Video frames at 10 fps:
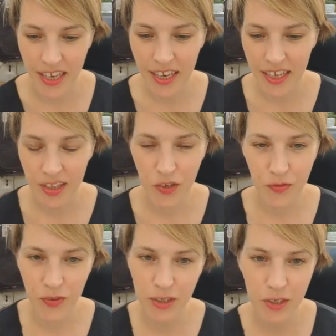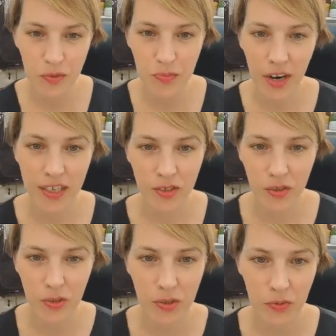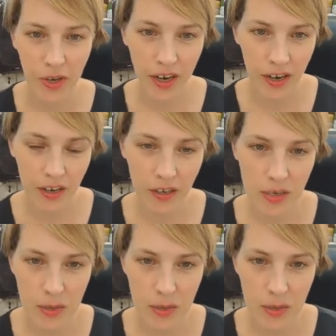that the first two prize draws were